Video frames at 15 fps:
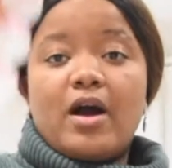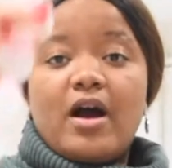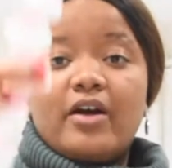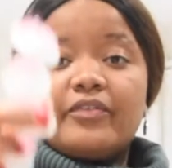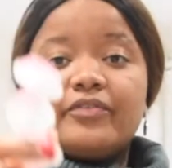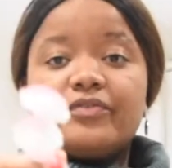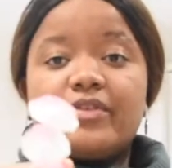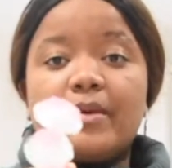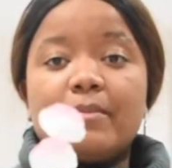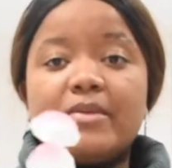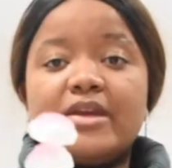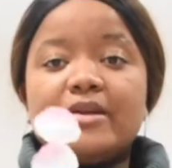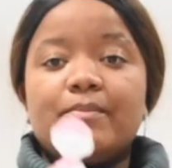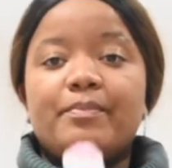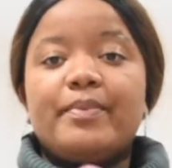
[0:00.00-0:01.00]
have them
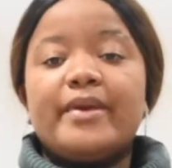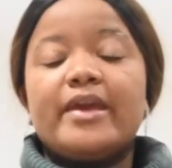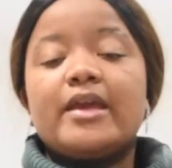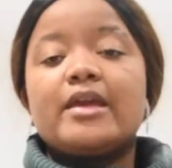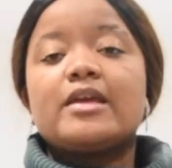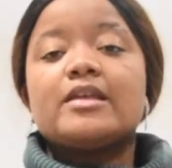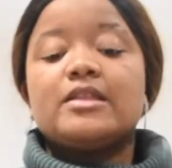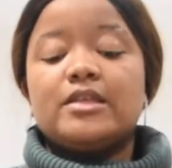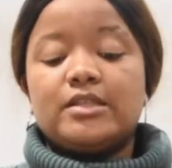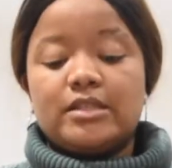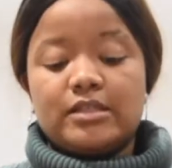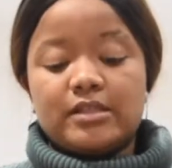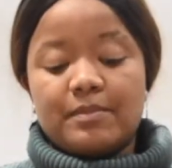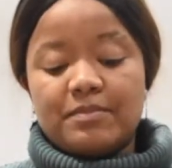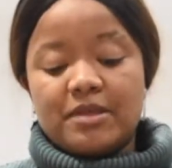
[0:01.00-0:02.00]
in pink. This
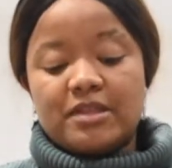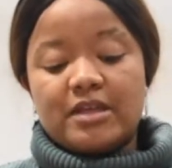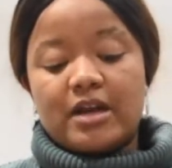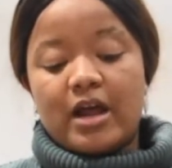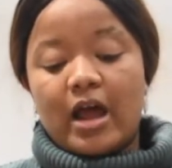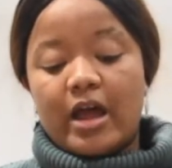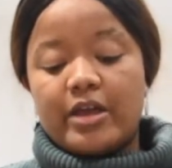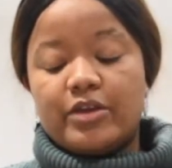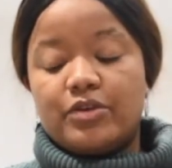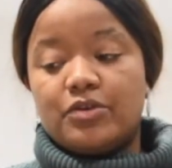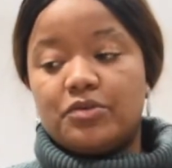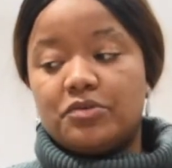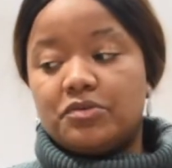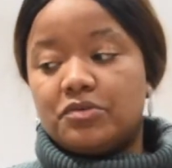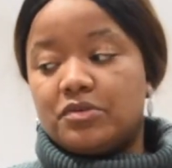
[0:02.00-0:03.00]
is something that I
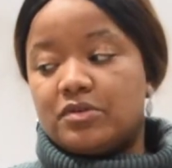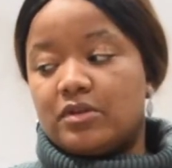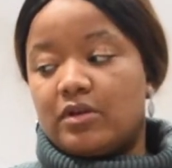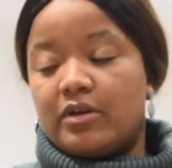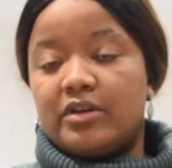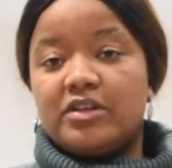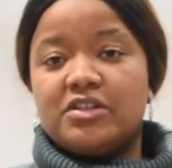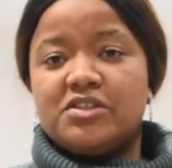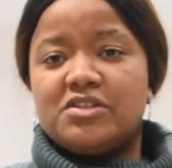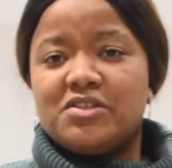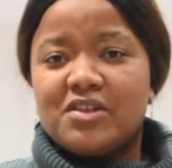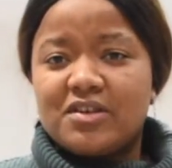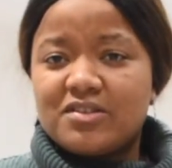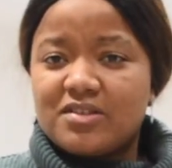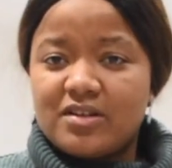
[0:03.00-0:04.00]
used like in
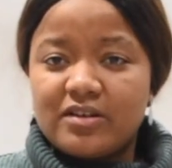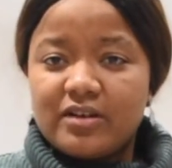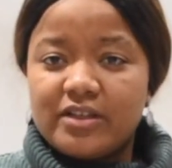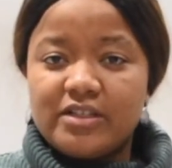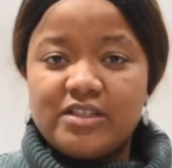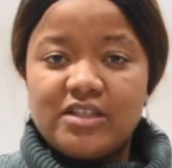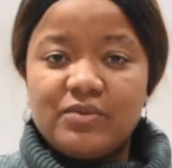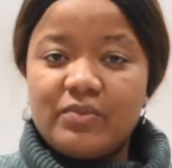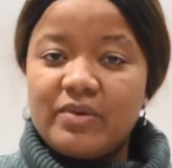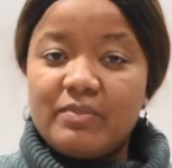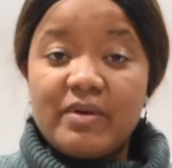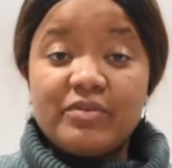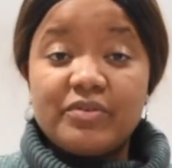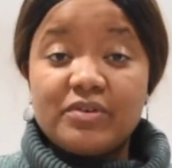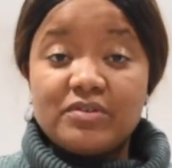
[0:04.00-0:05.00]
2019 when
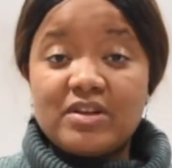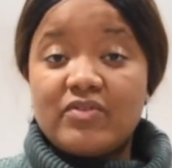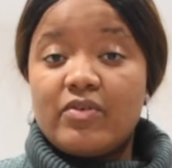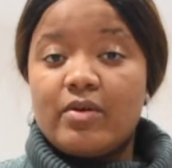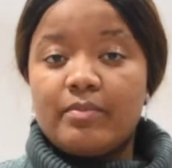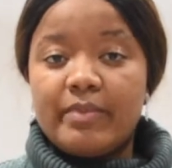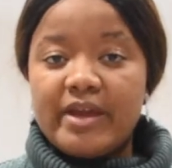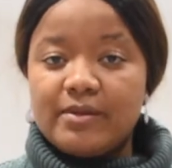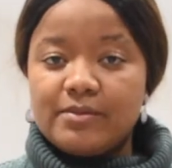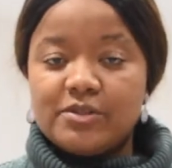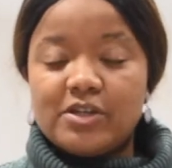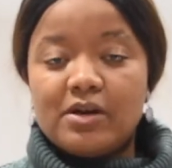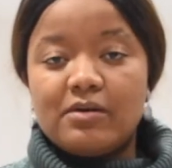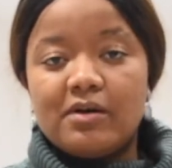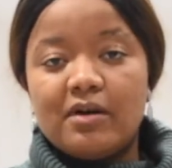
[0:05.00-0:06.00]
my friend was having a baby
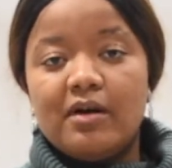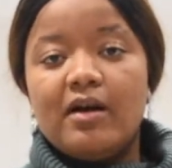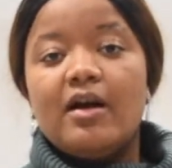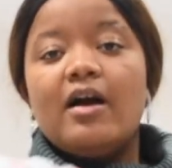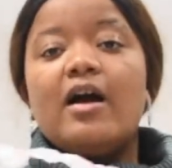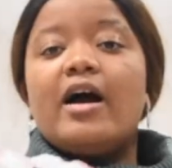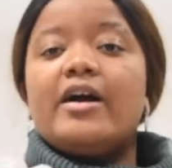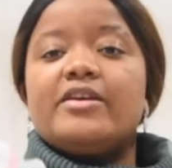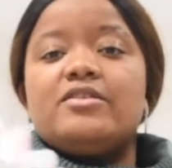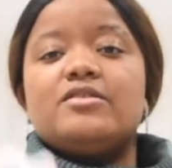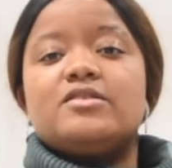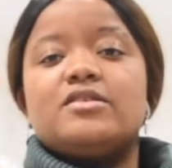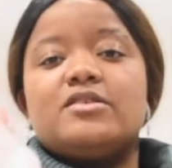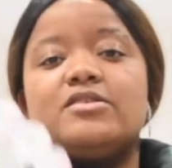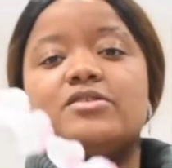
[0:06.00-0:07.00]
shower. I
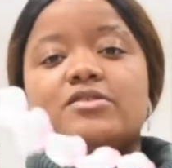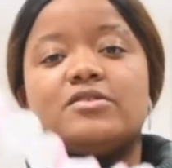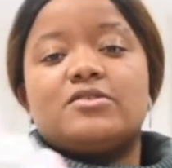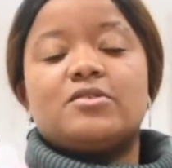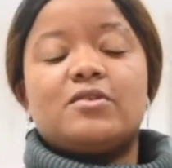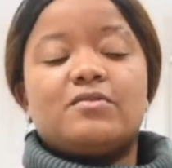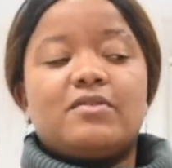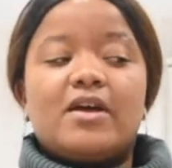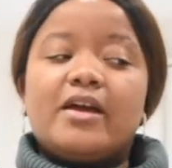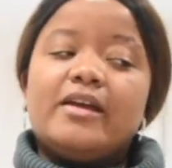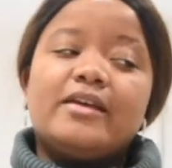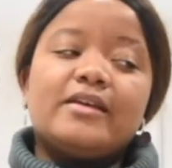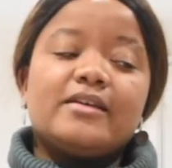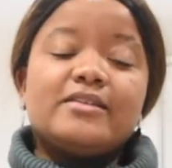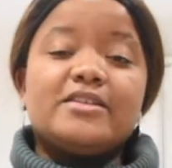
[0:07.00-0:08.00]
use this to sort of
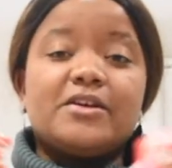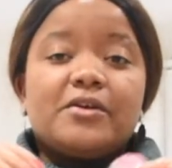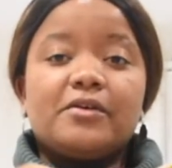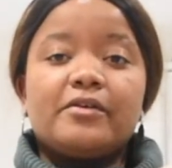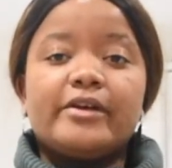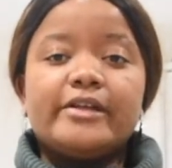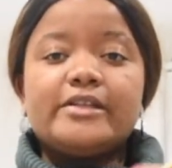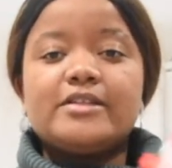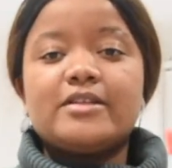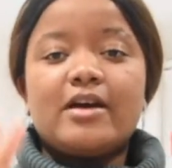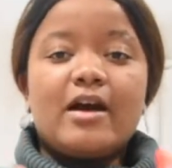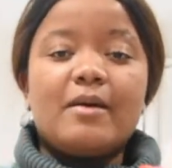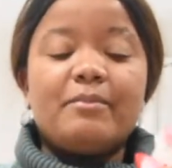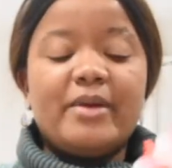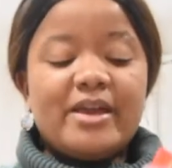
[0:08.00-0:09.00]
like decorate
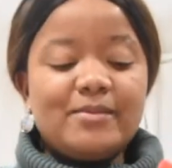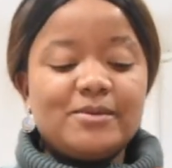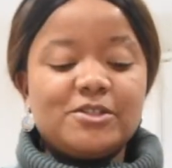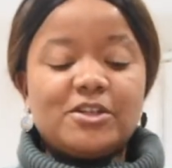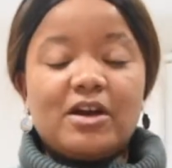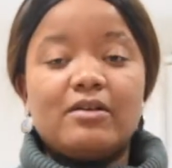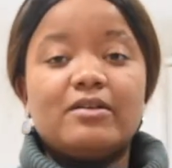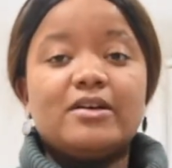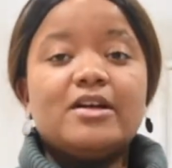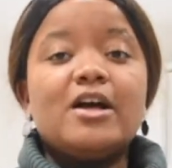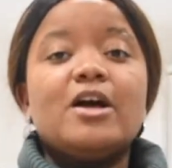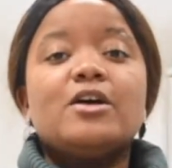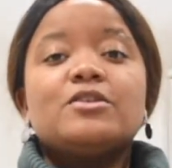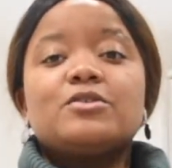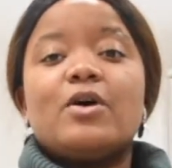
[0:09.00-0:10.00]
her baby shower.
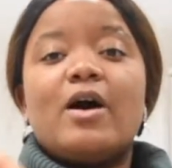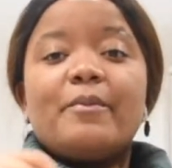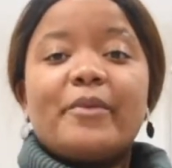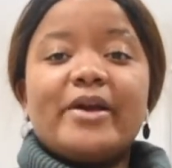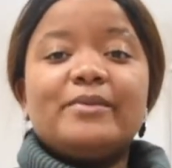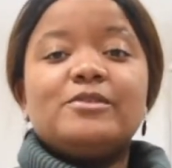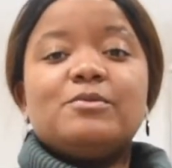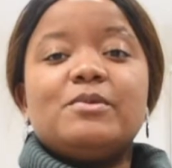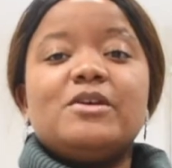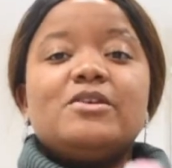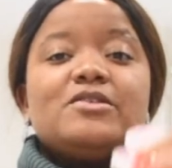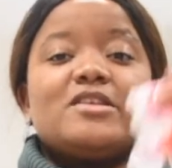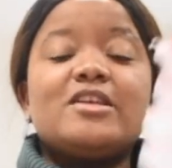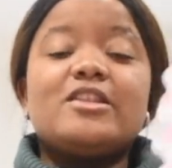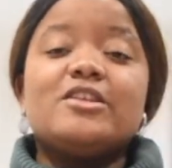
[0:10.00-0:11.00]
So I'm going to be
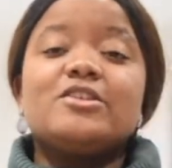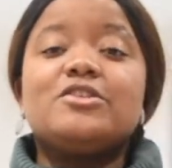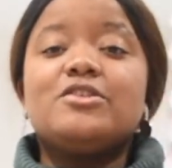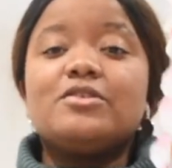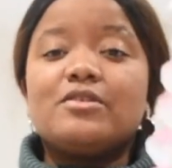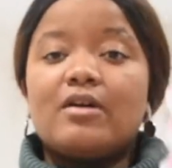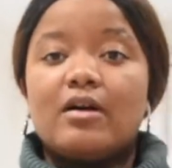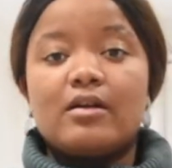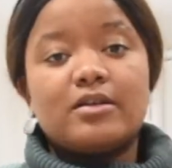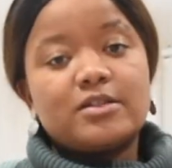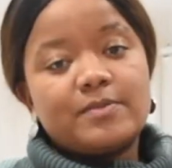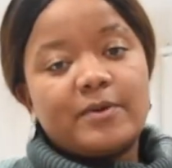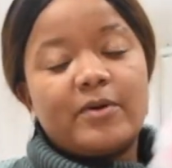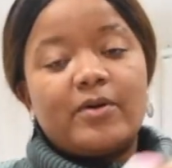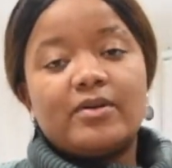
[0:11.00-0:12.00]
using these 2 colors
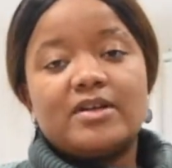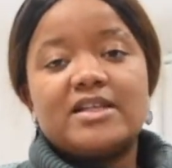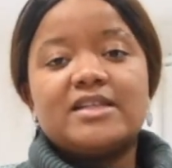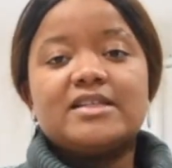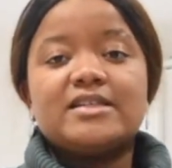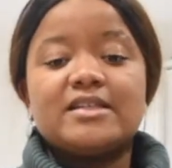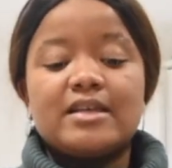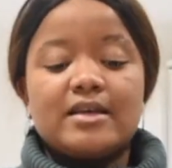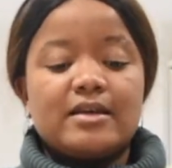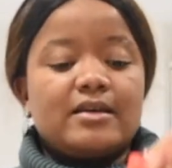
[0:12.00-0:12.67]
because